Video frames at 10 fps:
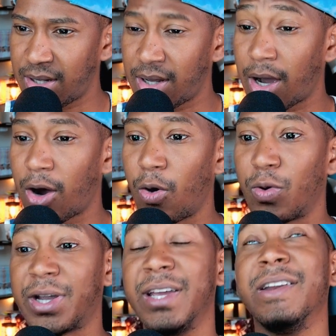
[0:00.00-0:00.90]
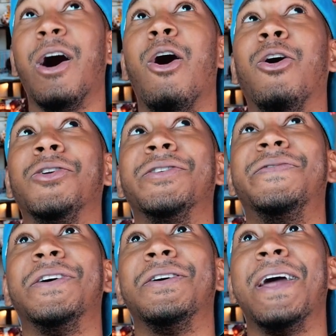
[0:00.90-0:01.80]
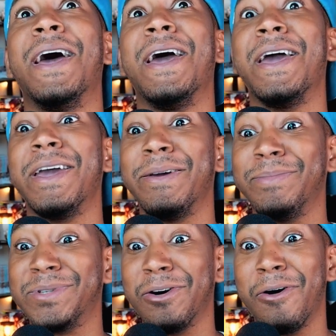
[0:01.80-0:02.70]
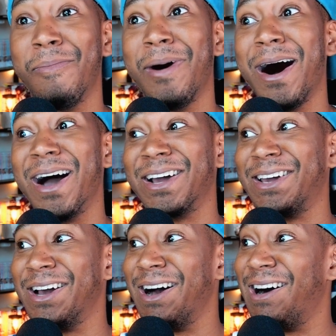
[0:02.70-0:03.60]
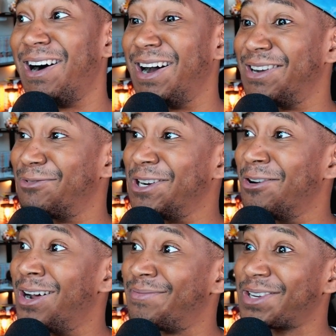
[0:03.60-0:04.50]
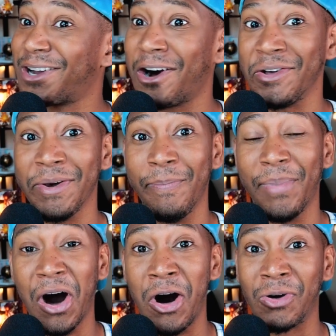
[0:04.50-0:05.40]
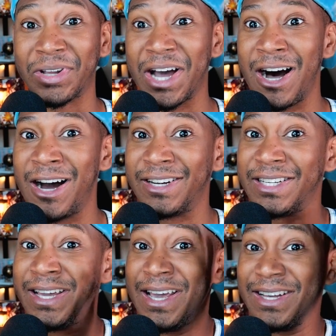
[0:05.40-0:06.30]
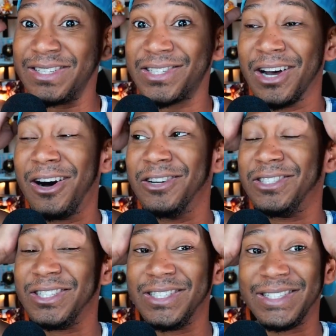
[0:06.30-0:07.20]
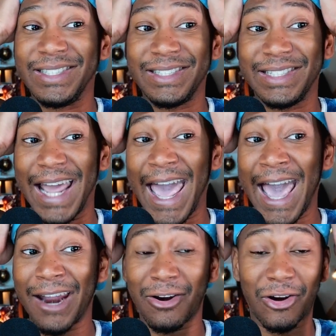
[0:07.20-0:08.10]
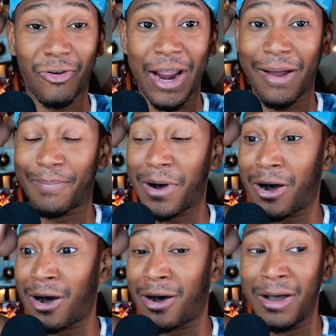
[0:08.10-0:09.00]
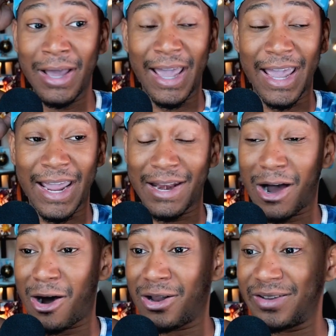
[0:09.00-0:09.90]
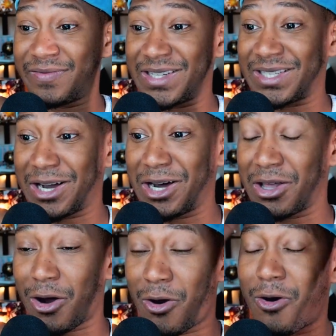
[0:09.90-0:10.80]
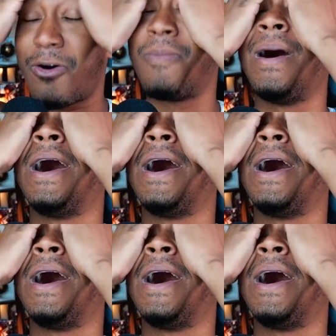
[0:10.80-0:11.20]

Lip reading: Oh, we're getting all of their names. Oh my God. We don't have to call them Bald Gandhi, Sanji's dad or grandpa, and all of this. Oh my